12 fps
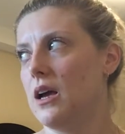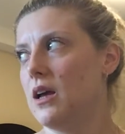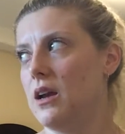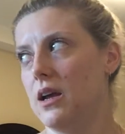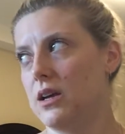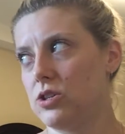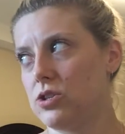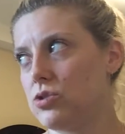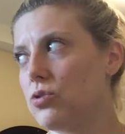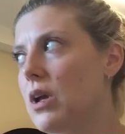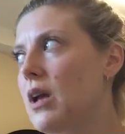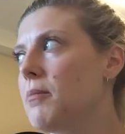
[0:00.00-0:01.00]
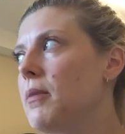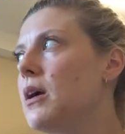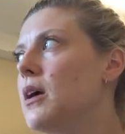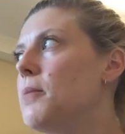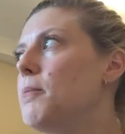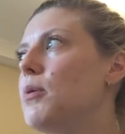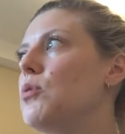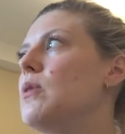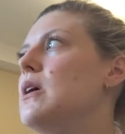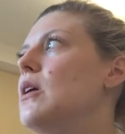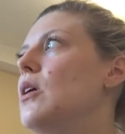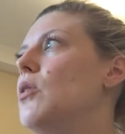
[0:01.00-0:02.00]
an extreme
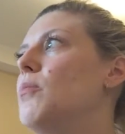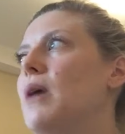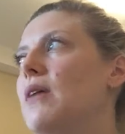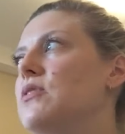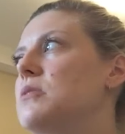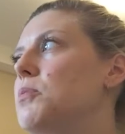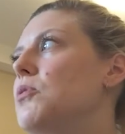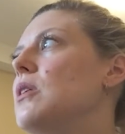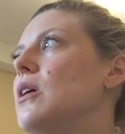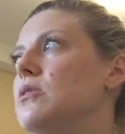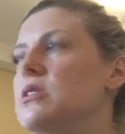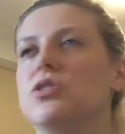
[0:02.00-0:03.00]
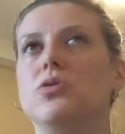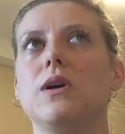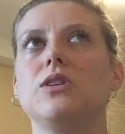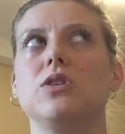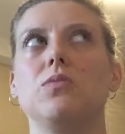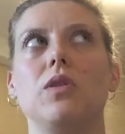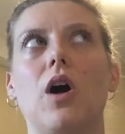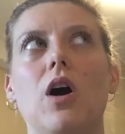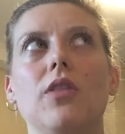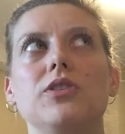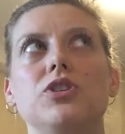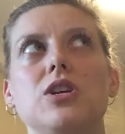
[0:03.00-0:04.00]
breakfast burrito situation with
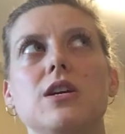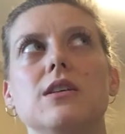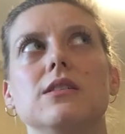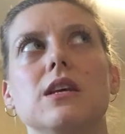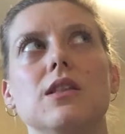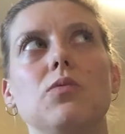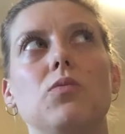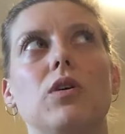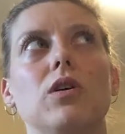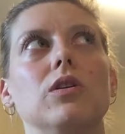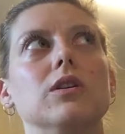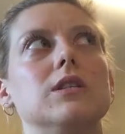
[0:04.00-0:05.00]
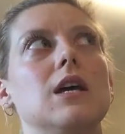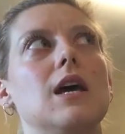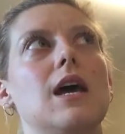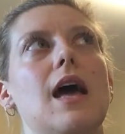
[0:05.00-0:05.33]
all the cheese in the world,